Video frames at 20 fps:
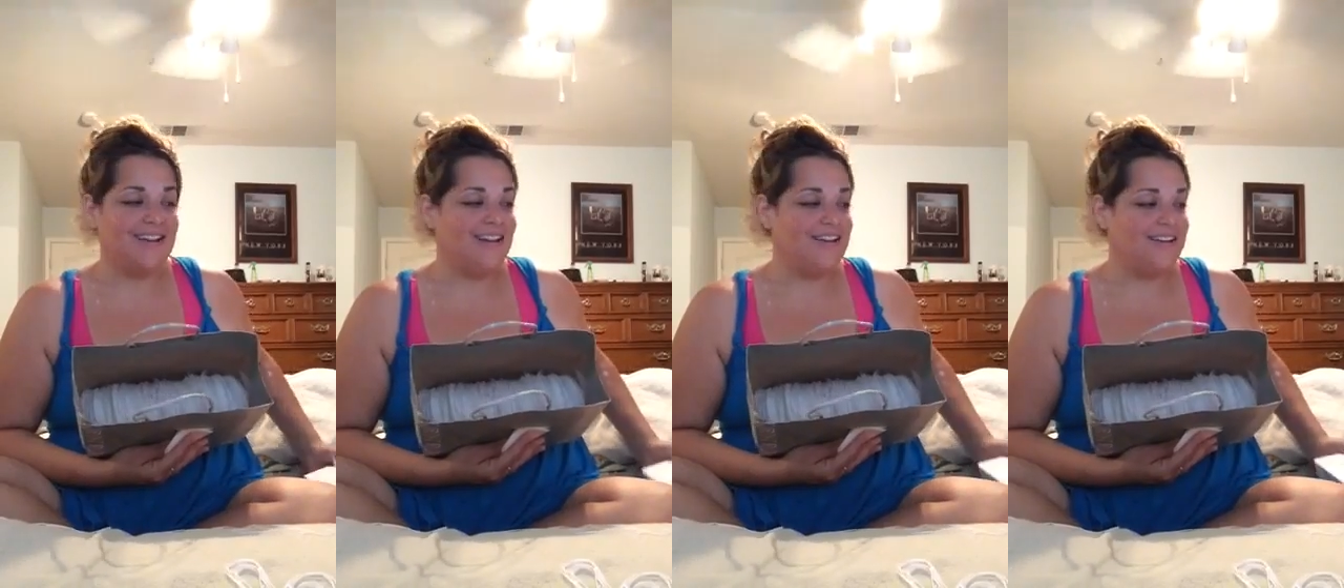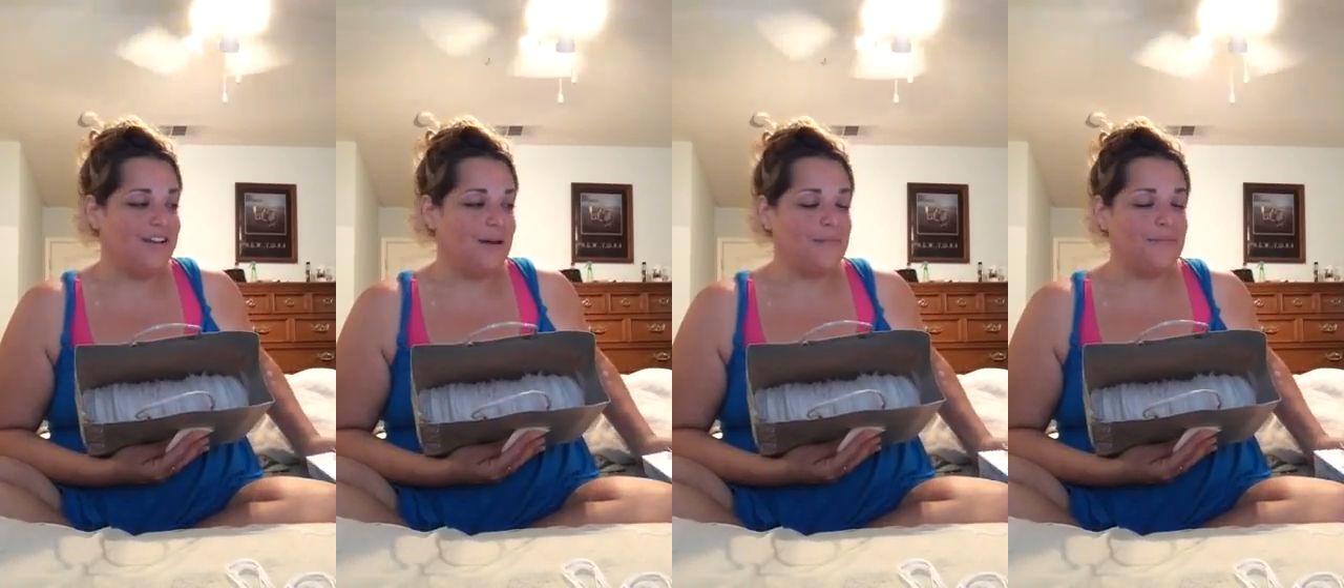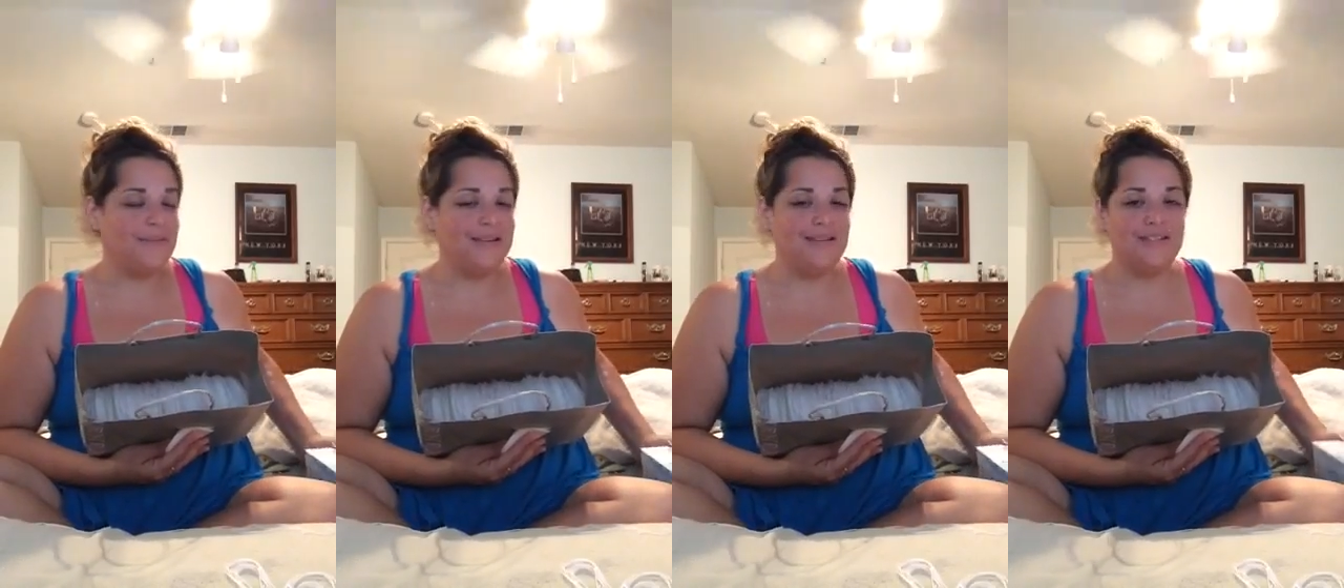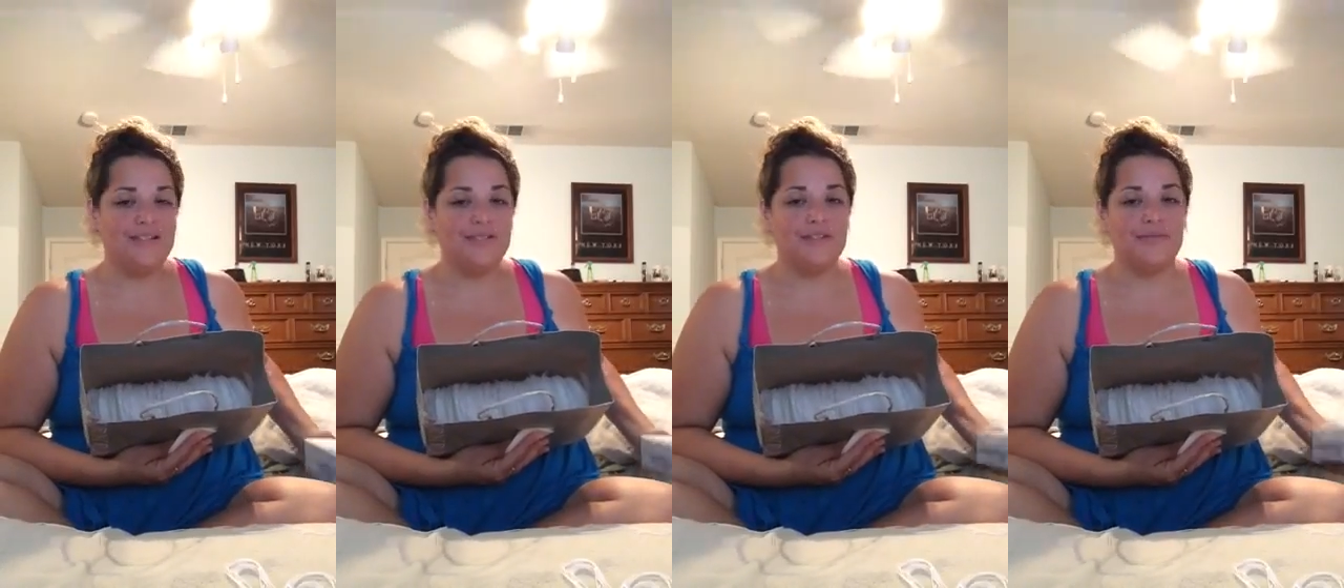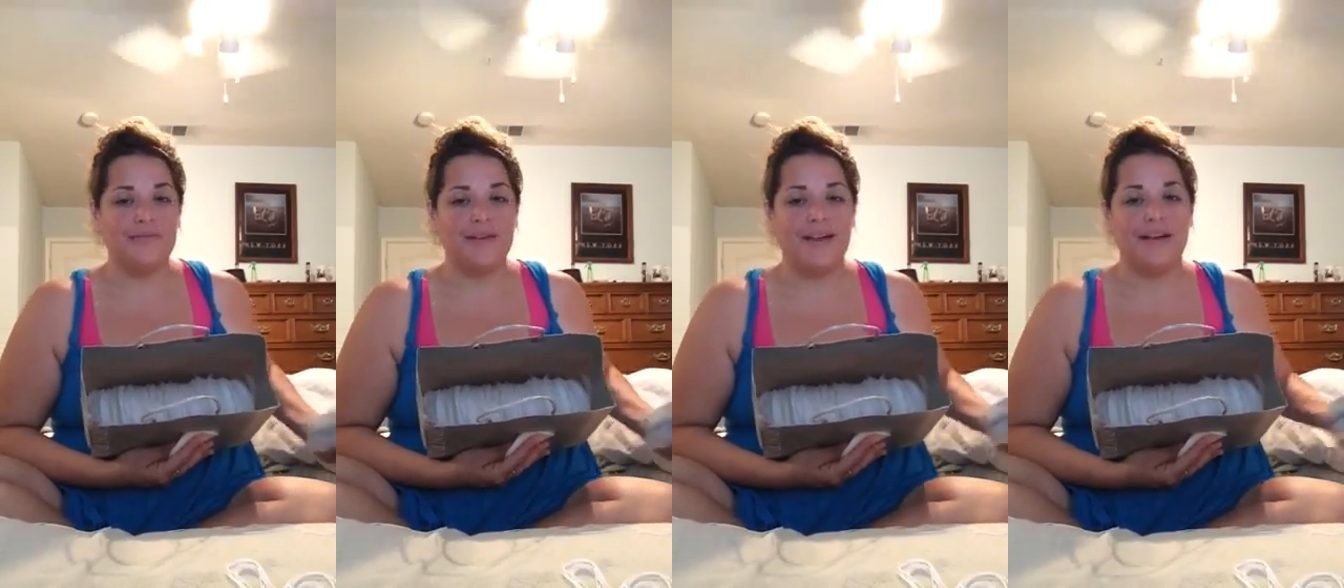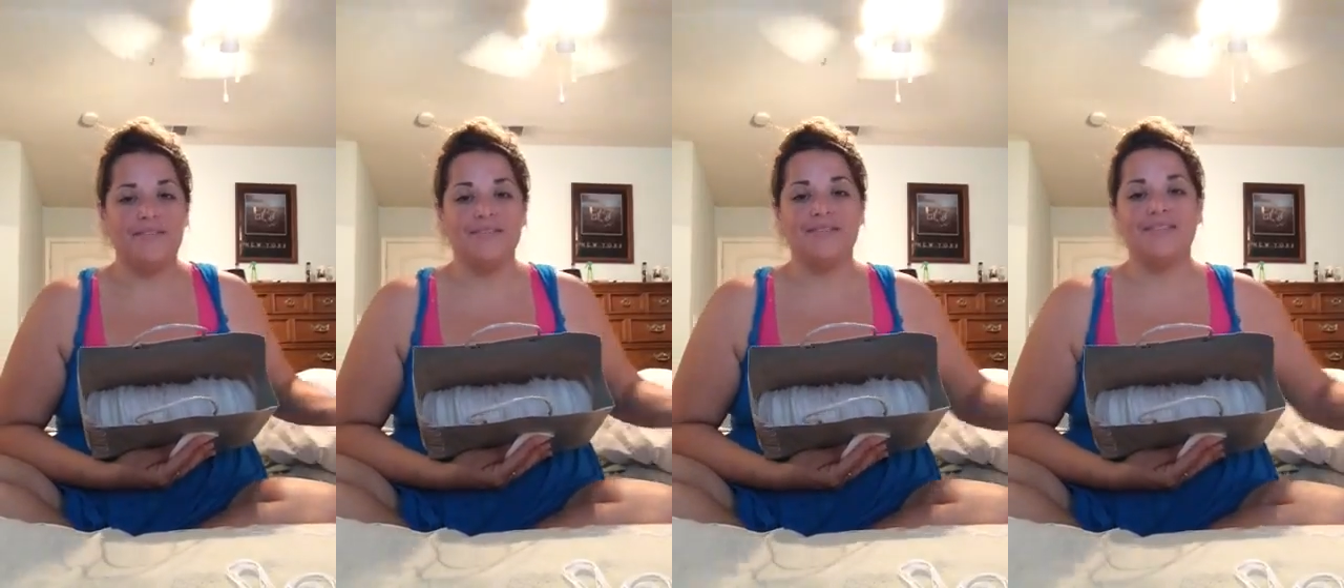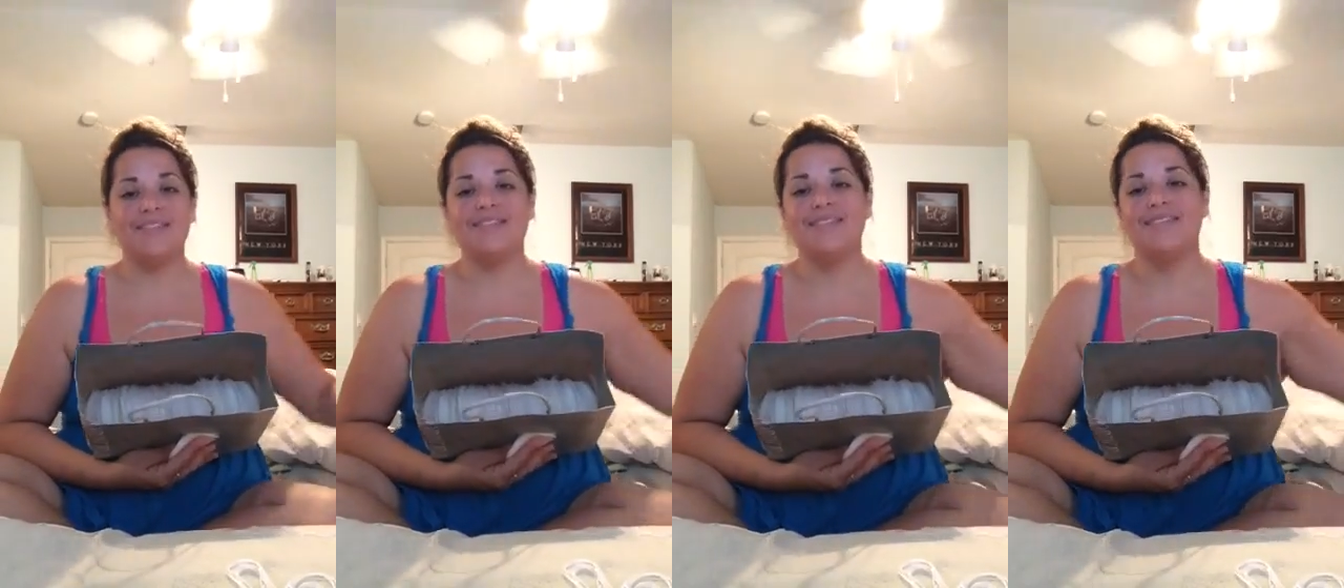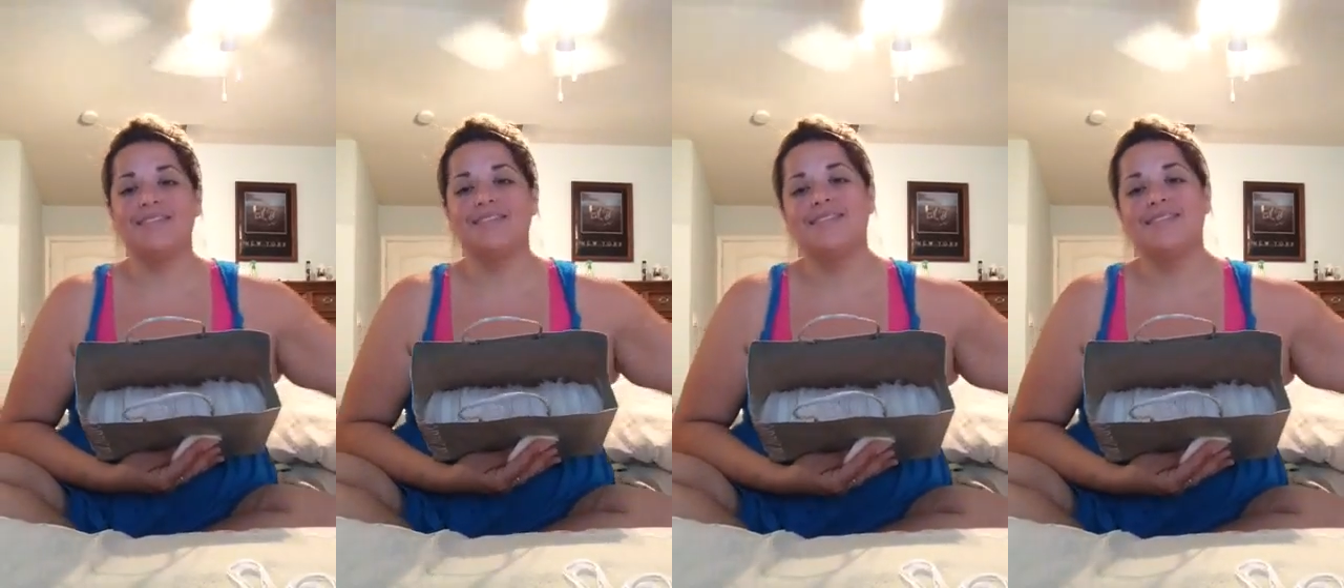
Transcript: cut up into rounds.